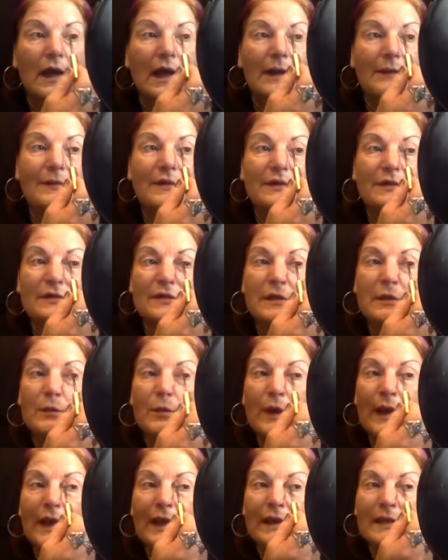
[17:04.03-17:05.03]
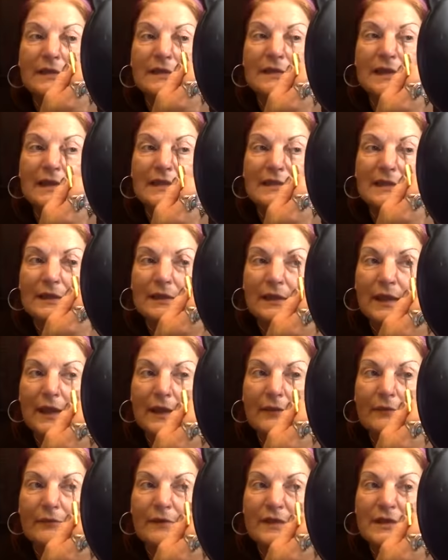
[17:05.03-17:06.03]
using weights. I did a lot
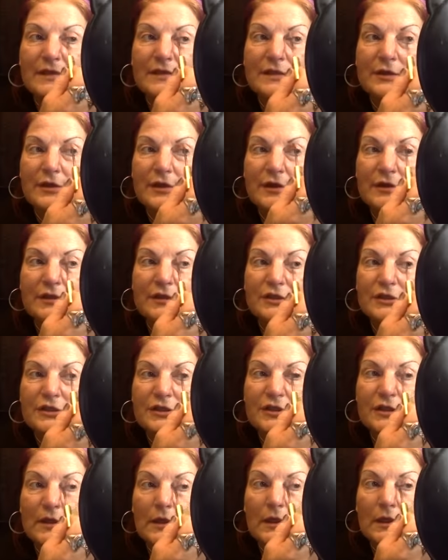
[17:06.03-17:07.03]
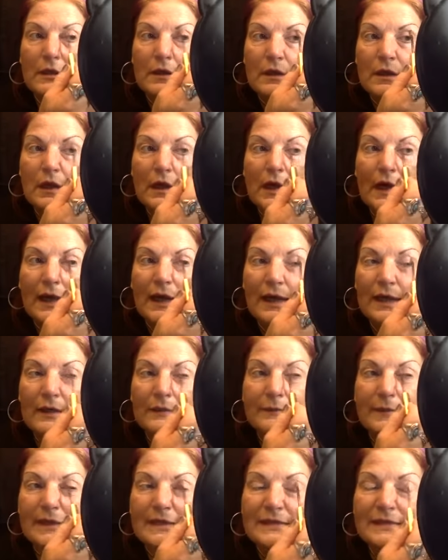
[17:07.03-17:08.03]
of research
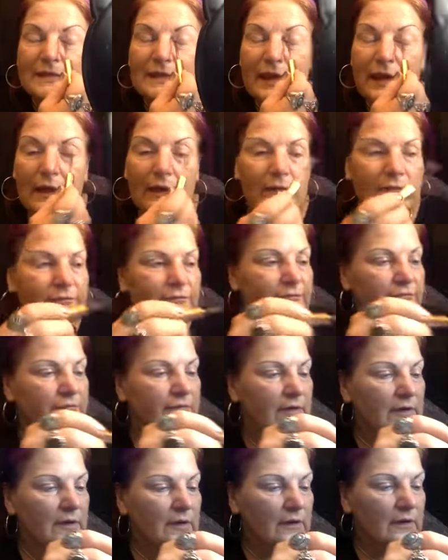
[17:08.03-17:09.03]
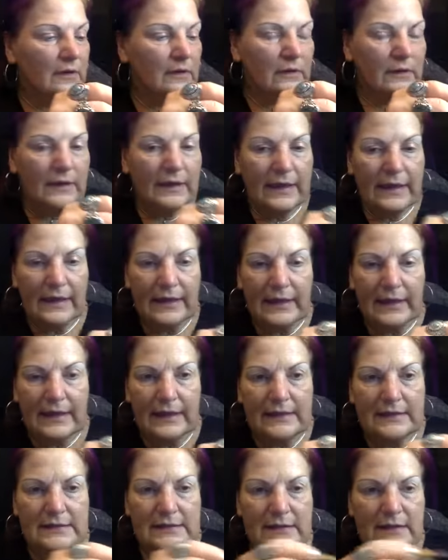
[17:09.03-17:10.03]
on myself,
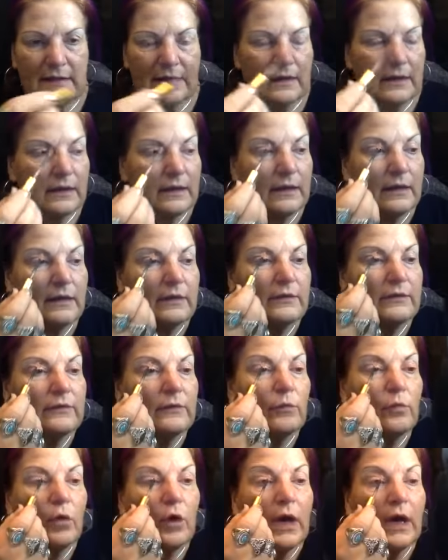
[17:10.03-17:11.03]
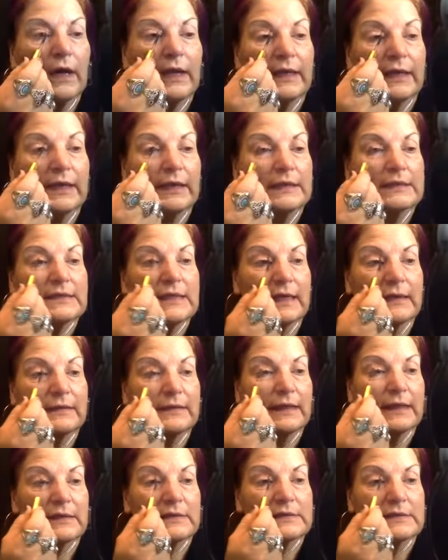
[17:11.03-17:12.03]
and walking
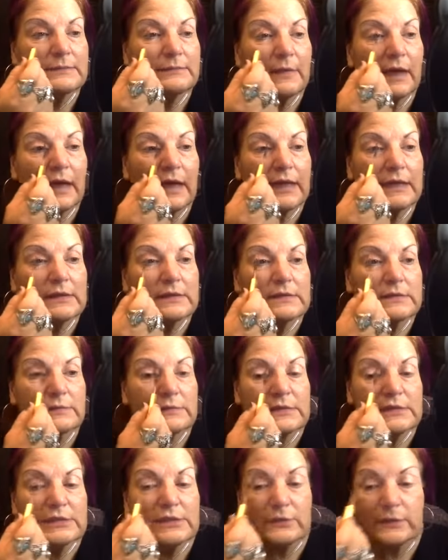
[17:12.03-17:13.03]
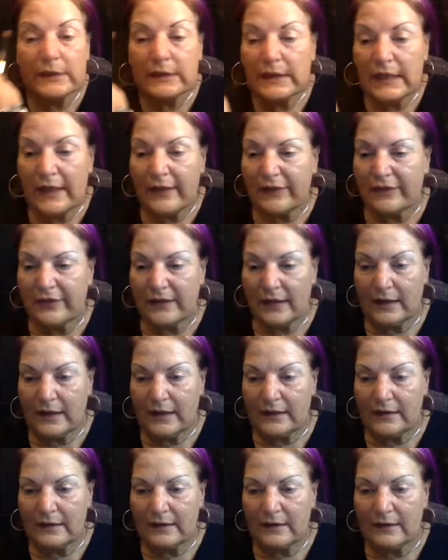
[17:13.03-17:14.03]
10,000 miles was doing nothing.